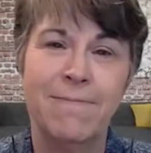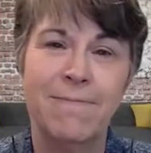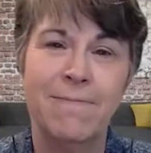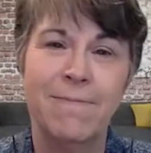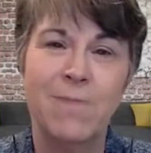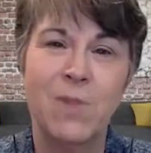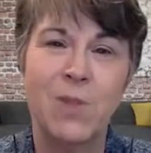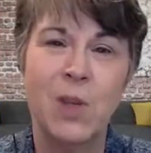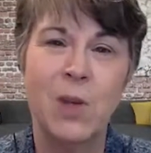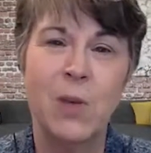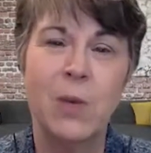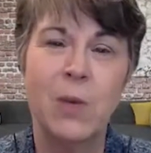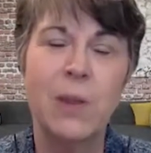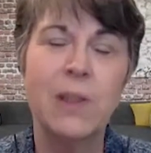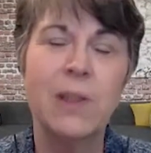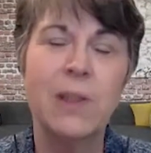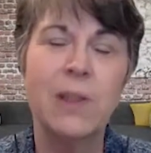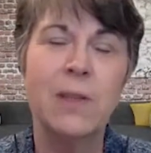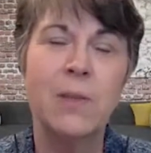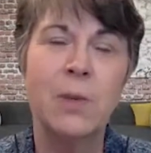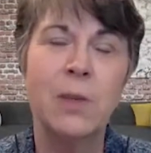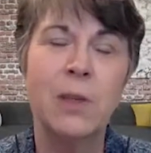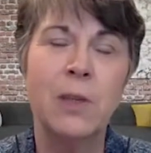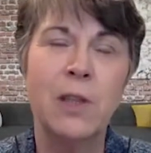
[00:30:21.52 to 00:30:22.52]
So
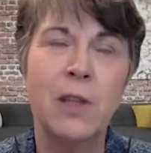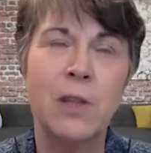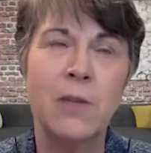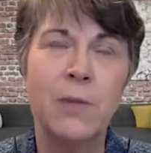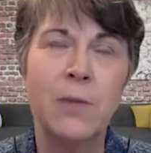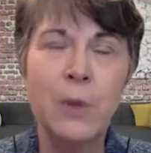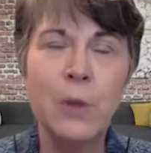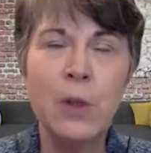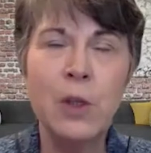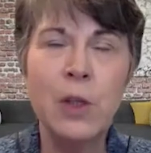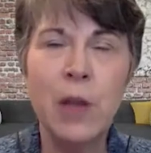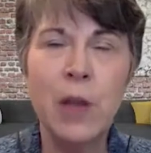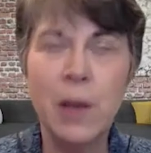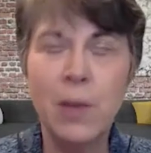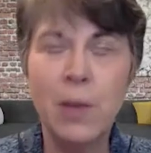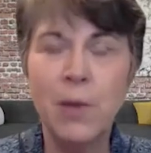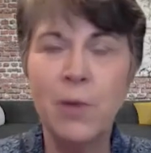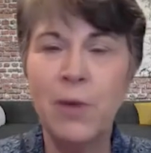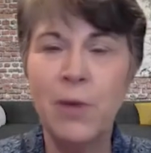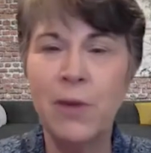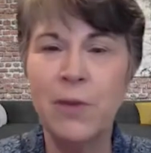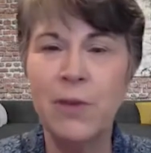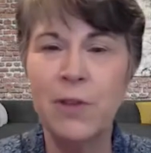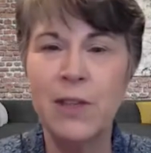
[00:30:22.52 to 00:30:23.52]
when it's the first time
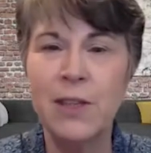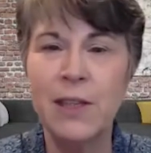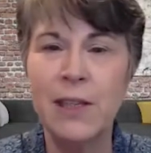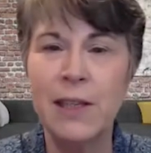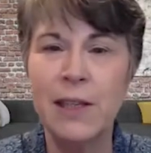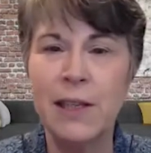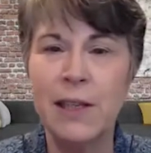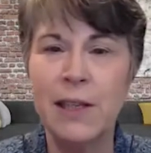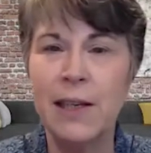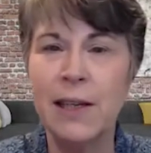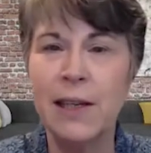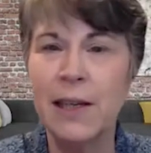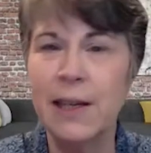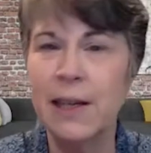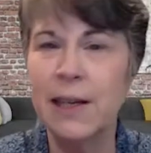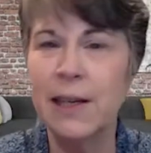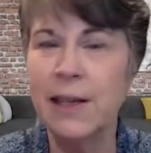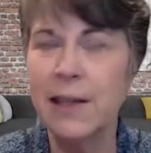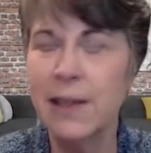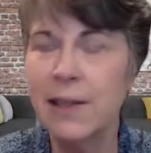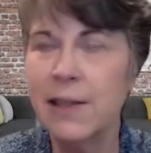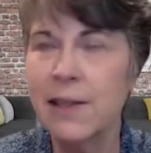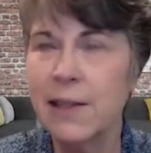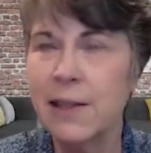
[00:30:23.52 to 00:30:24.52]
you've ever seen it, it
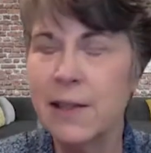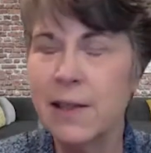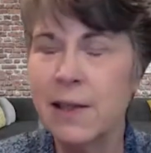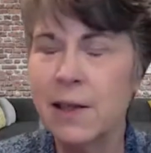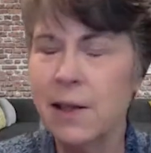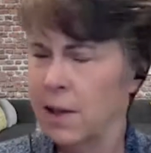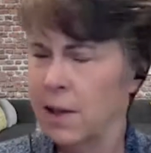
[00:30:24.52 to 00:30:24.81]
is